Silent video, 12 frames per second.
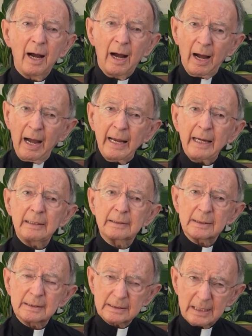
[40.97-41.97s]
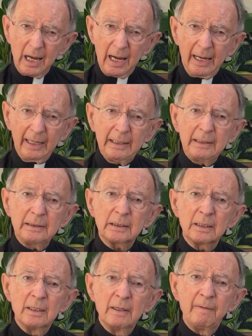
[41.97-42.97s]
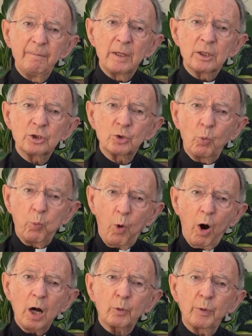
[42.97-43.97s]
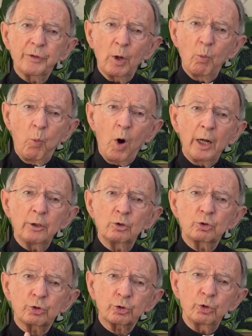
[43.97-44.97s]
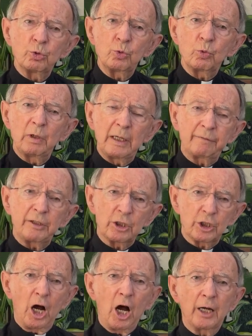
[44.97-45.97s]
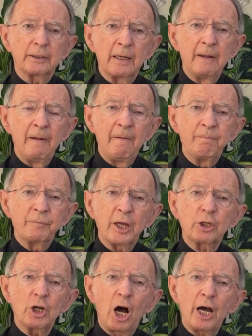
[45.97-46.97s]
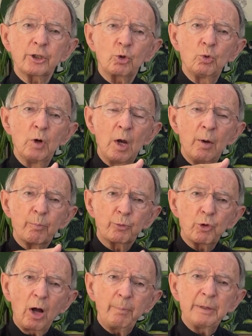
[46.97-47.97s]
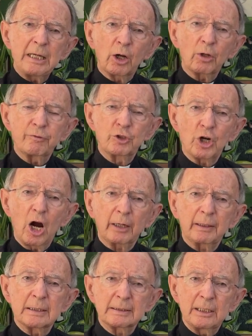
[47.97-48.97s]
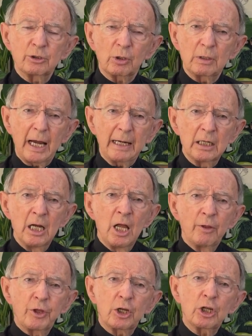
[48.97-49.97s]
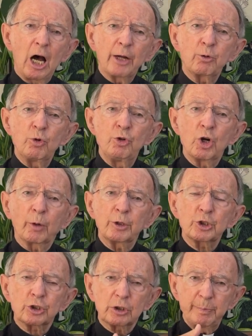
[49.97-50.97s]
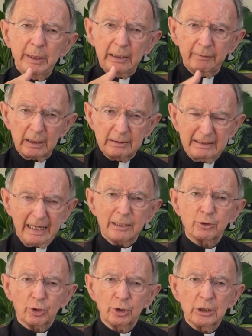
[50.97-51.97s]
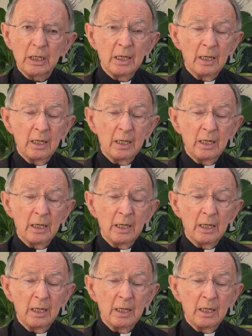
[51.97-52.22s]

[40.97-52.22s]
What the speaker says: I decide to walk with the one true living God, the God who brought me out of darkness into light, the God who nourished me in the desert.